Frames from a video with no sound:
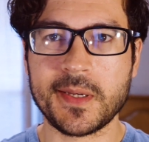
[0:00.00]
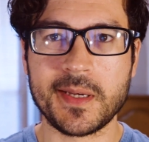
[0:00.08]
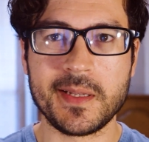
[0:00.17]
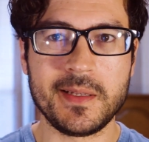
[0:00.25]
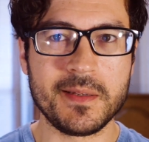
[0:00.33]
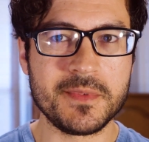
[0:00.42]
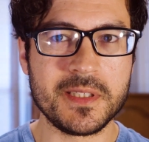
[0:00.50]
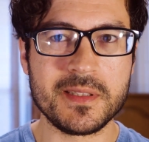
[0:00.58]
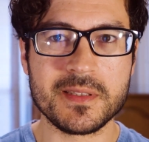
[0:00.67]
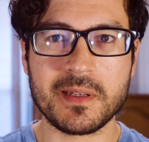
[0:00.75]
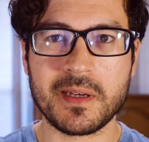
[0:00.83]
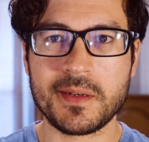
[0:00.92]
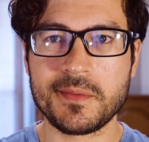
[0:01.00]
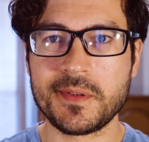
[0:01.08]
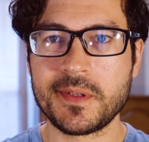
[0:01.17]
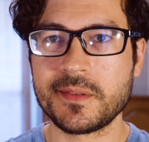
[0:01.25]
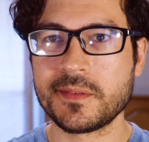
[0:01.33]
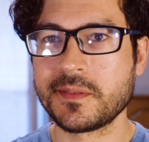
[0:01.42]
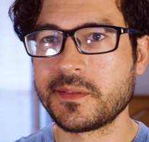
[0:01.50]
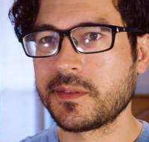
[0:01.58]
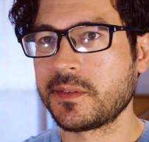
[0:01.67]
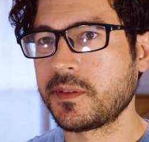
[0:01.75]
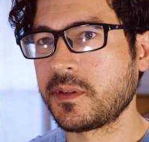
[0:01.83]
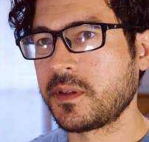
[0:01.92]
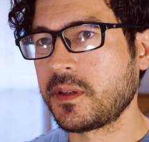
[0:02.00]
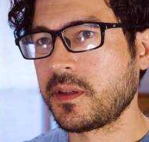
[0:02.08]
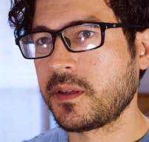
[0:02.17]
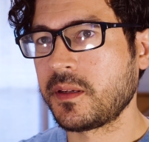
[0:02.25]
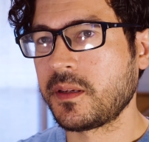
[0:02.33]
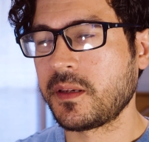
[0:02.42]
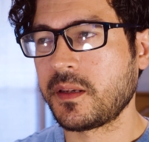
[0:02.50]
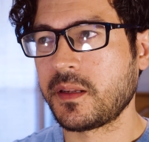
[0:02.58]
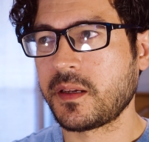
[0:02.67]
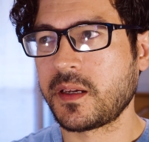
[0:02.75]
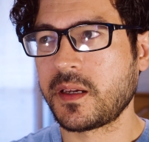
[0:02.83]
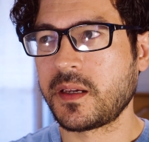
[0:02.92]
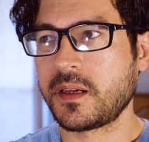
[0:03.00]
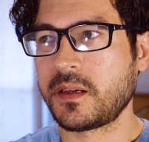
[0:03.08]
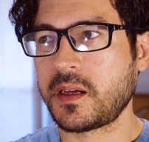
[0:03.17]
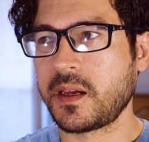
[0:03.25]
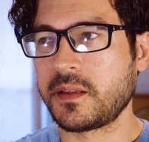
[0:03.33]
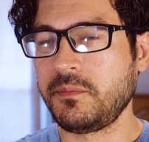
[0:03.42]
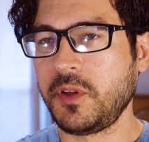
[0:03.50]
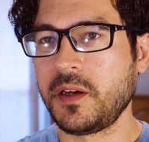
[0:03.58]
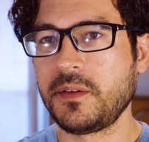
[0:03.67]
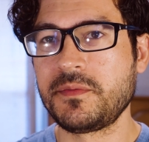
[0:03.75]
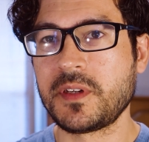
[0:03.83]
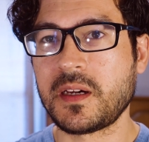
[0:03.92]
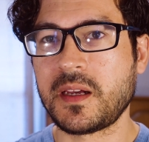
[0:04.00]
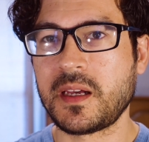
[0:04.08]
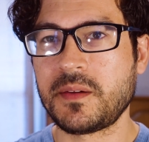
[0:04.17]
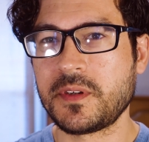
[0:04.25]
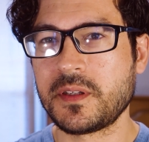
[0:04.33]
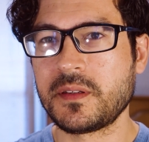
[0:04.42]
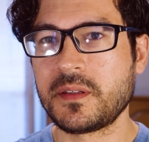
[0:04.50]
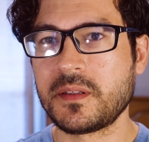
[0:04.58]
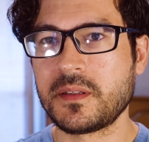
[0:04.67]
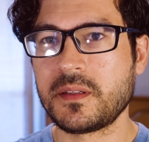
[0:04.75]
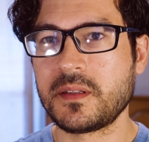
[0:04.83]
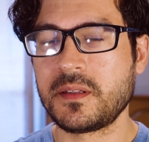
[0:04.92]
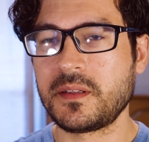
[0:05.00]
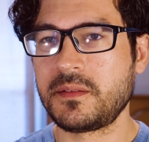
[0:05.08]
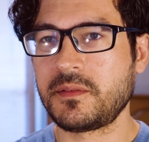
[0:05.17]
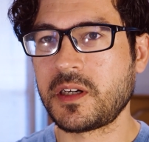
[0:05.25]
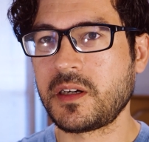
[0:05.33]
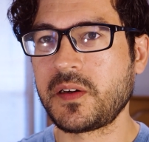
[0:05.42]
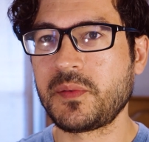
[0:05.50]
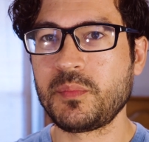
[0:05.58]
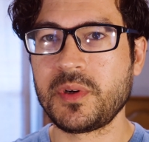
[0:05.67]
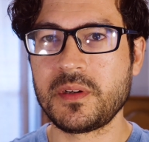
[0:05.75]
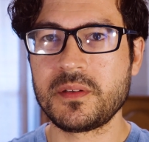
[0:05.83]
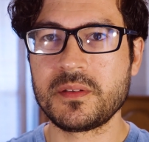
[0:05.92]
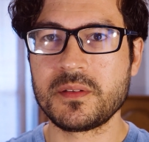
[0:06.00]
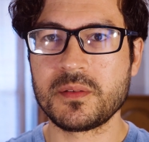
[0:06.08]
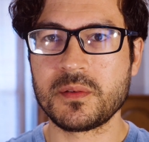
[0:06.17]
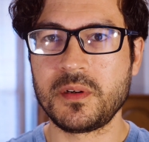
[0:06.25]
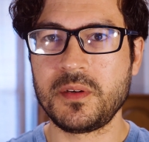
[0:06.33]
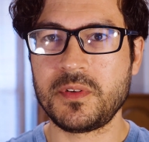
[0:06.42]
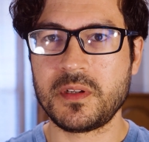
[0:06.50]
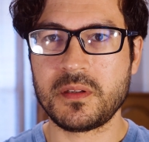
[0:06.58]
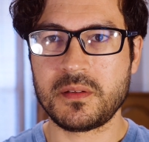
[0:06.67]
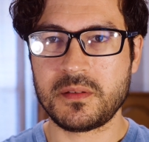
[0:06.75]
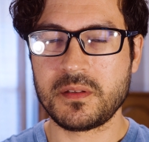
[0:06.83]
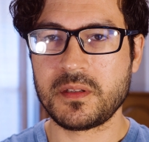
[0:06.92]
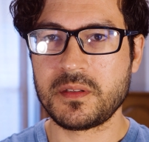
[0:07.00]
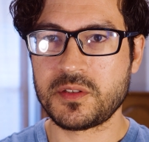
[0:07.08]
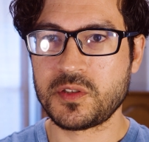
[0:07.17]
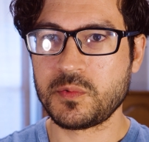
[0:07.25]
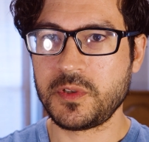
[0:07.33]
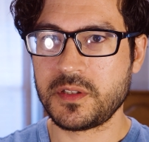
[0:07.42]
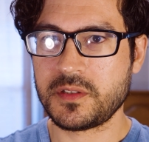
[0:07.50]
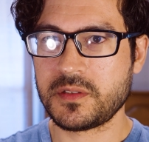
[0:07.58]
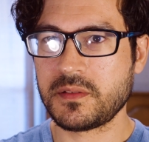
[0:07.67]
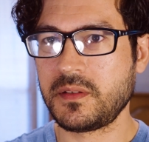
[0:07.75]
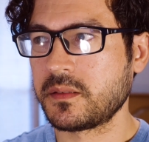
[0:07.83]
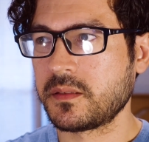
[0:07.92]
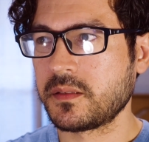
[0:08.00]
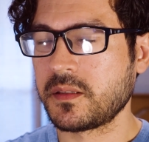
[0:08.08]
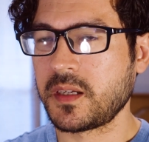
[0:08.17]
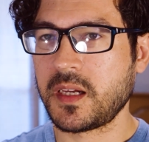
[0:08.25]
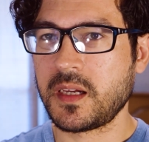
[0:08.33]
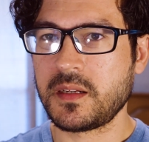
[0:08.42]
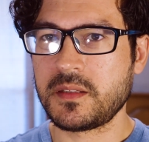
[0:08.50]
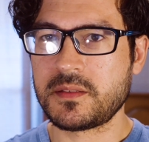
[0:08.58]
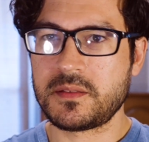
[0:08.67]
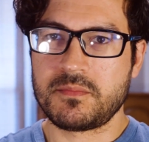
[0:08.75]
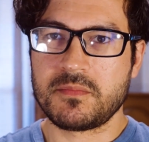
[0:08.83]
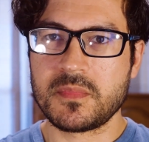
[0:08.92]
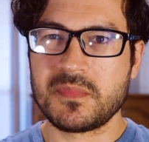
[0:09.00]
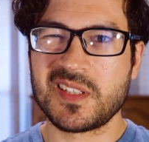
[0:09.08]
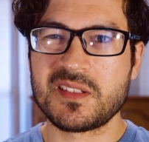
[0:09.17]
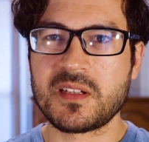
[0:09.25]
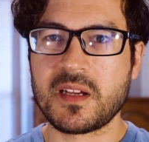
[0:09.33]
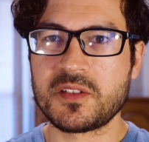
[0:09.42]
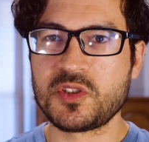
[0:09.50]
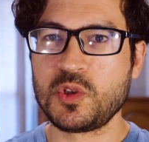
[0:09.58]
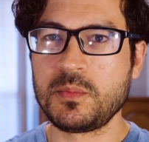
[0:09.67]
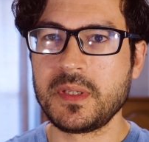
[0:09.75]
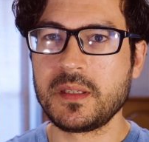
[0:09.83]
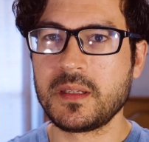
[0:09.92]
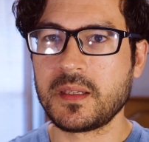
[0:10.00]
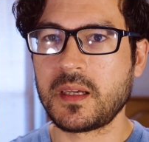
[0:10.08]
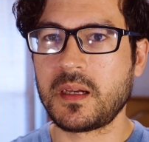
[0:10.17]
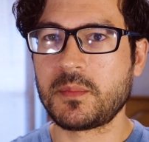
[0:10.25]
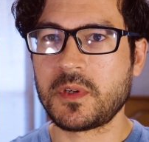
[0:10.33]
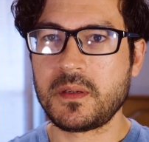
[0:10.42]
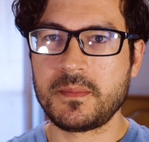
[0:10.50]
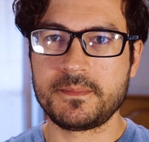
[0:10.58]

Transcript: I love the design of it. I love not having an on button or even on switch, and it's not too big a camera.